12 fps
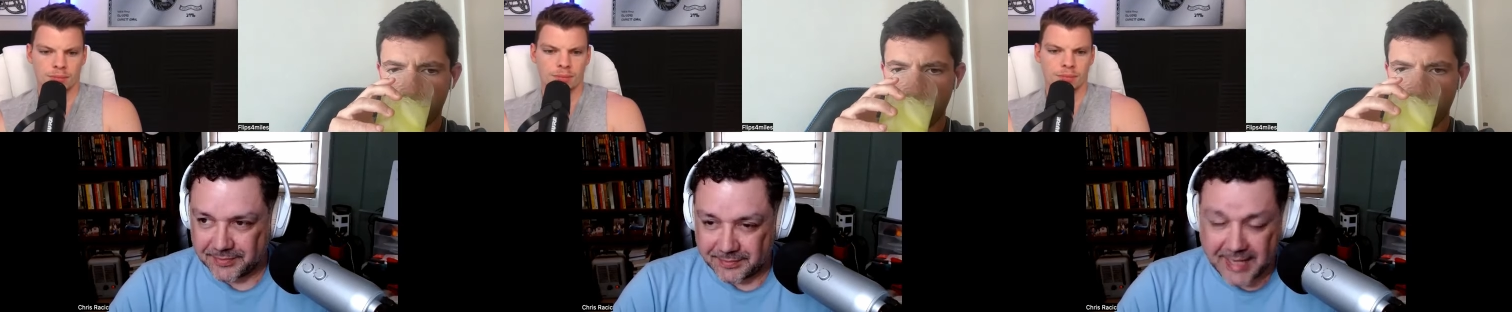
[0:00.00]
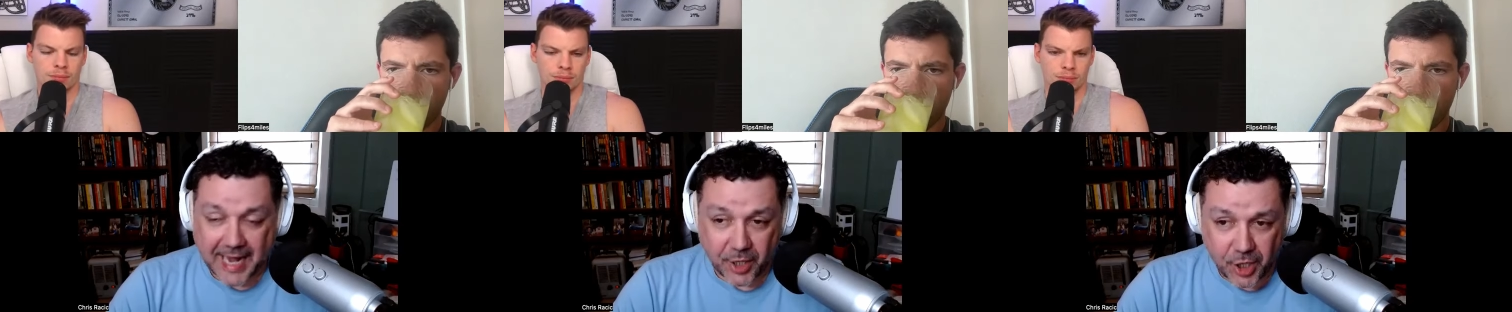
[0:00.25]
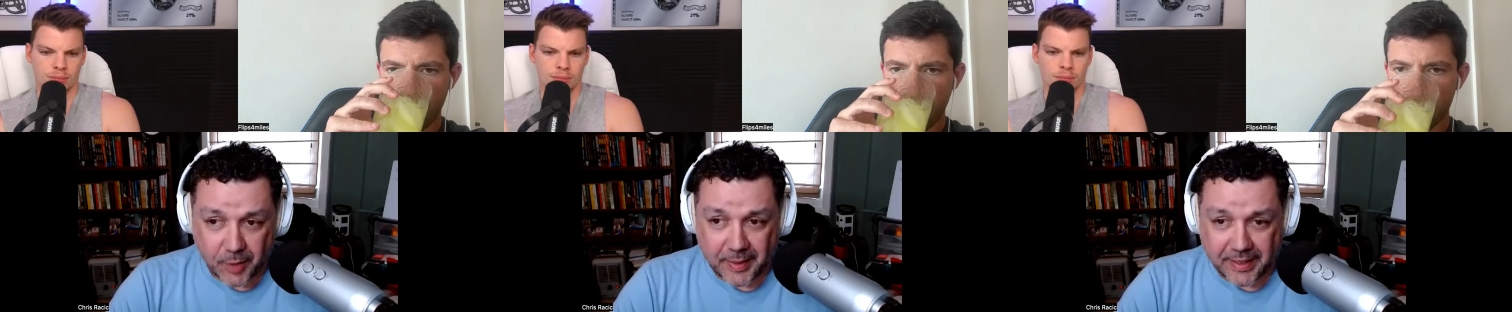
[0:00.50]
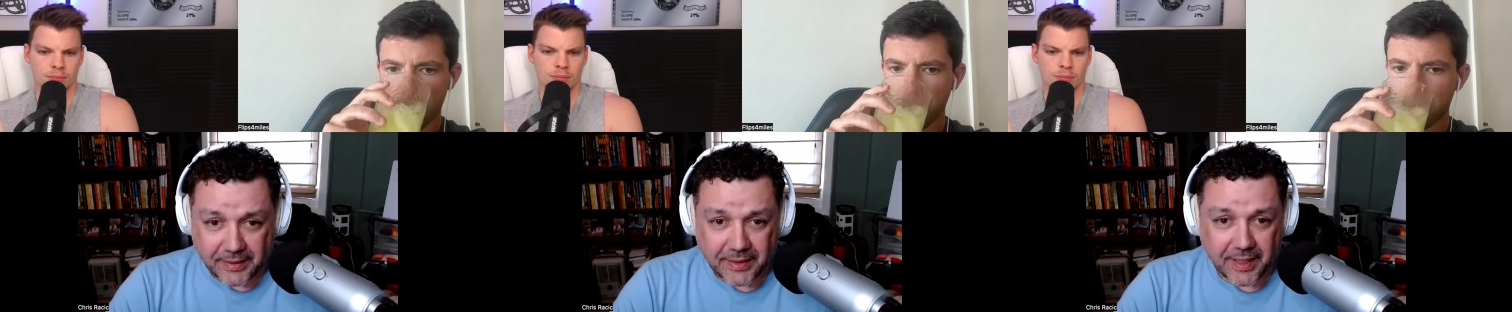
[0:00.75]
Speaker 1: I'm not a
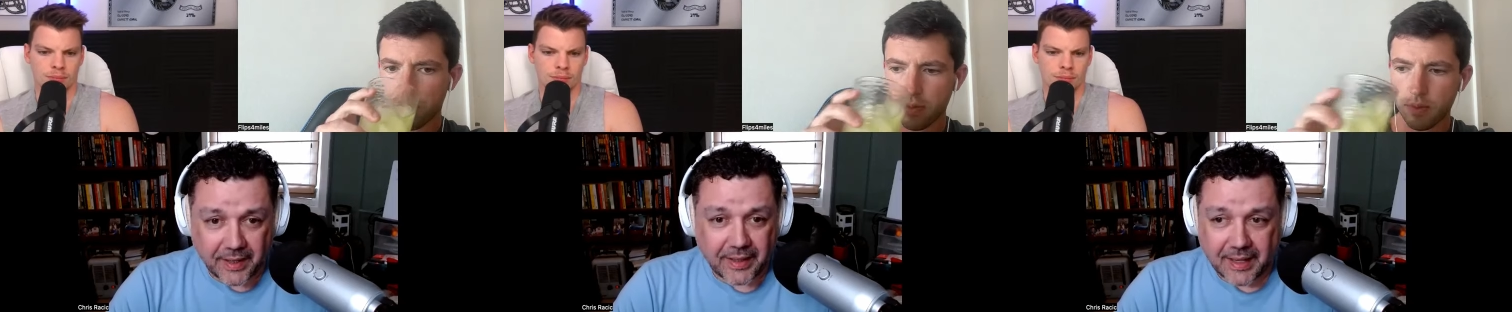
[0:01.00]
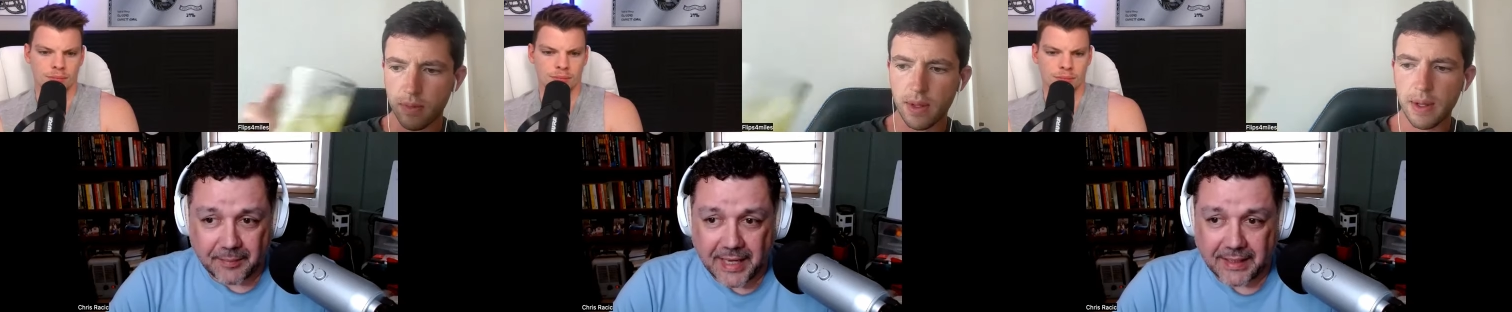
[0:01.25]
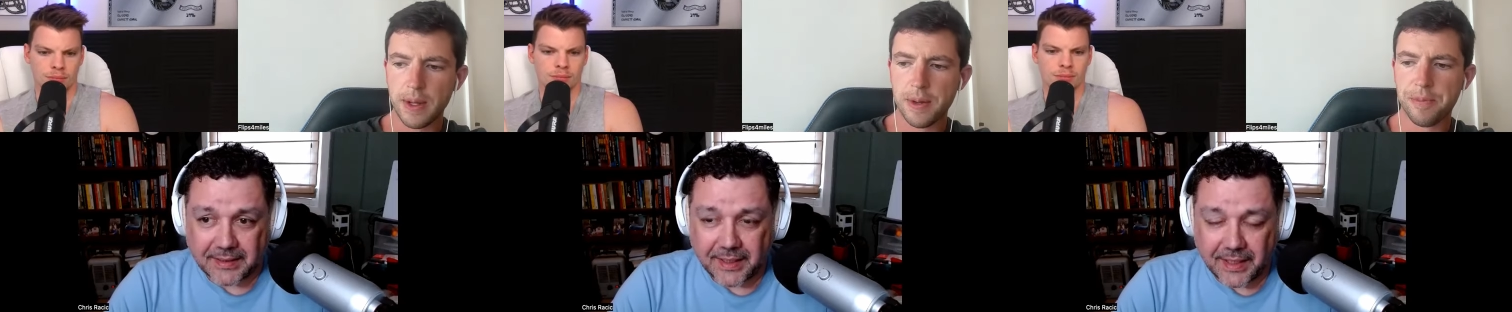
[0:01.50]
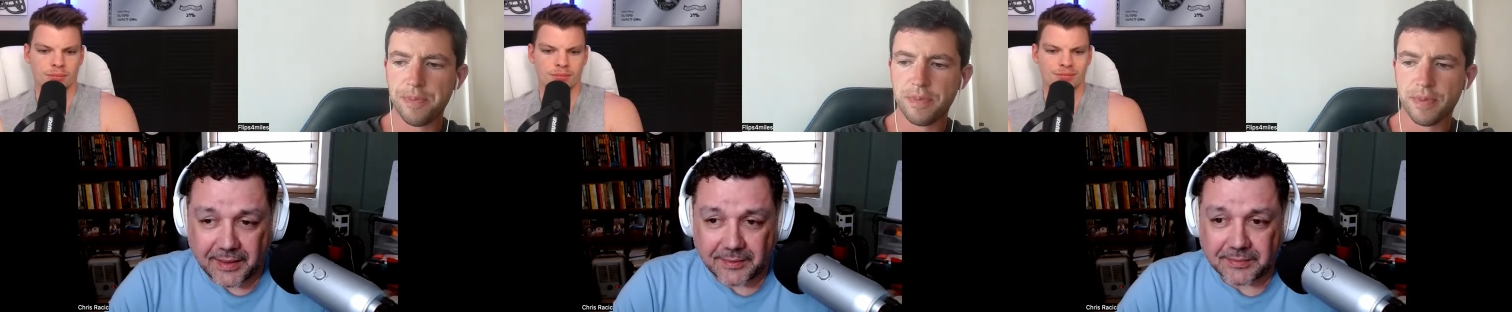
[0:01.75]
hermit you know like i'm not
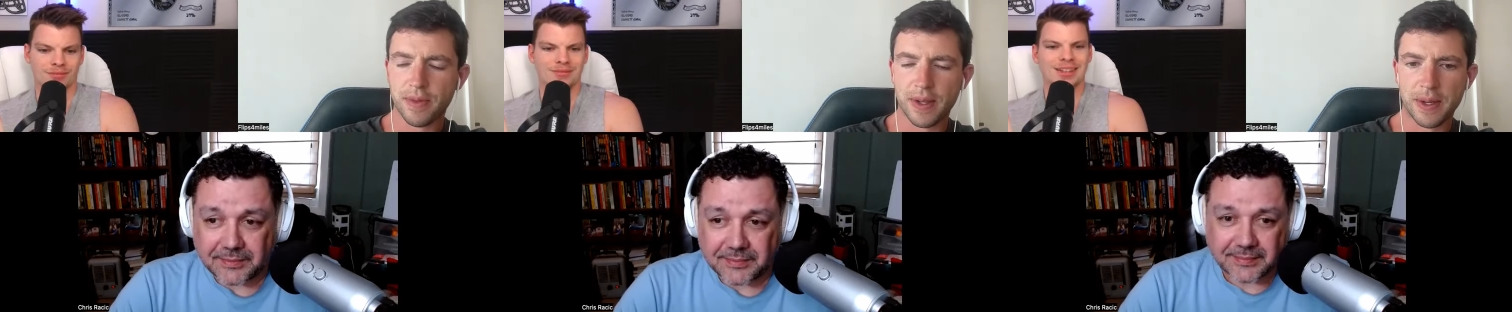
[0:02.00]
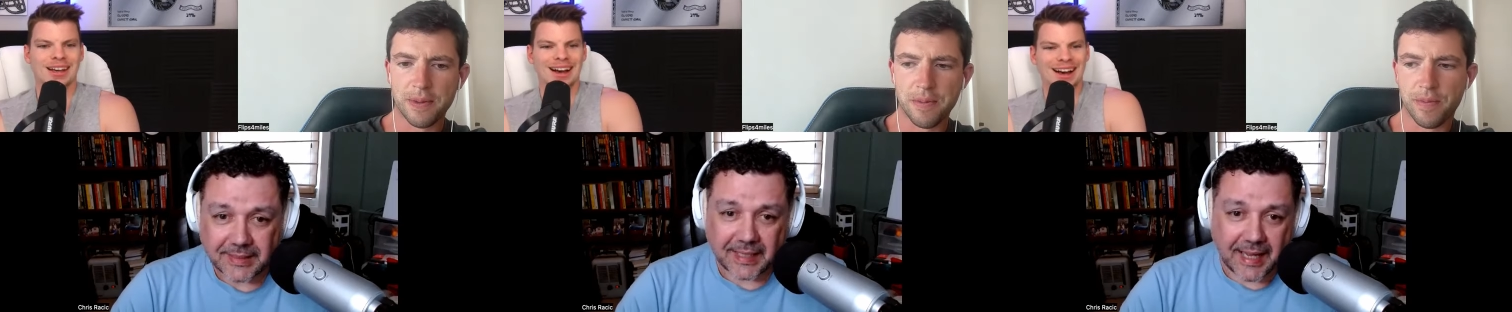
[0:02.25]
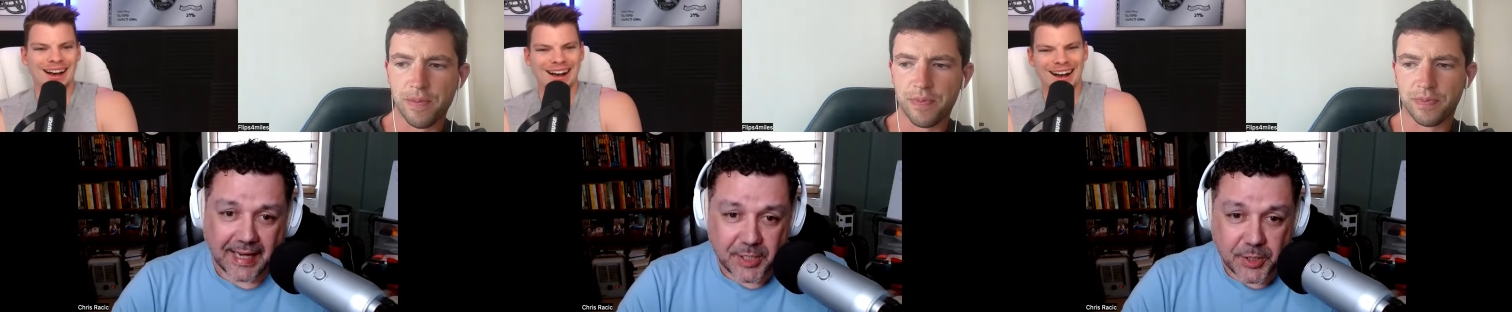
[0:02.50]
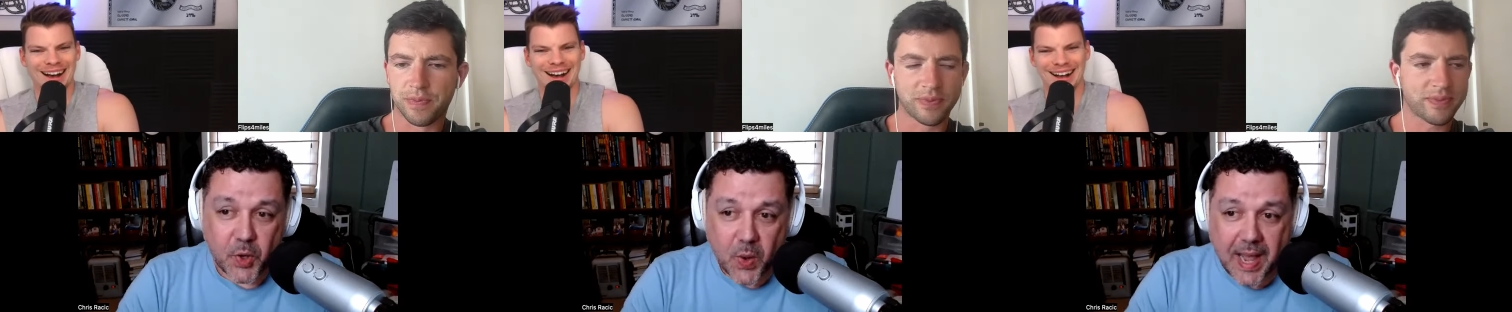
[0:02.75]
you know i
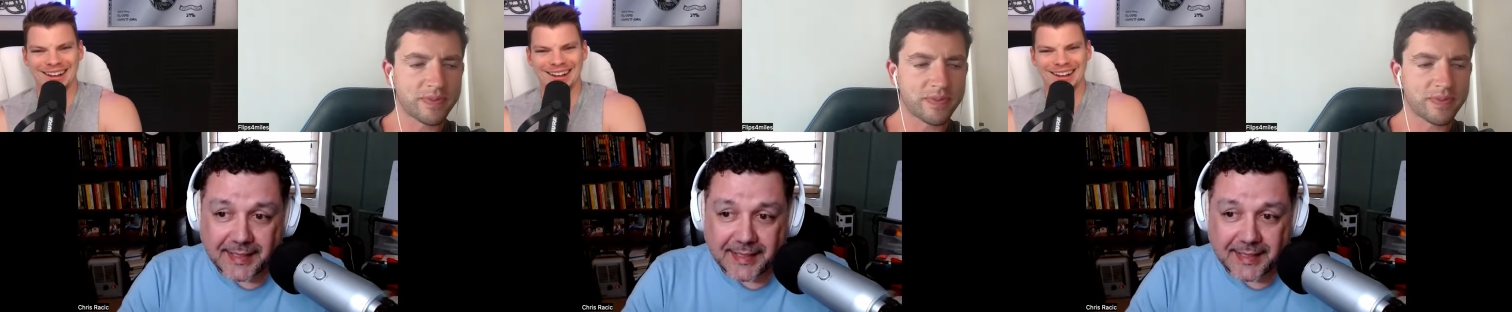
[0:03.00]
do go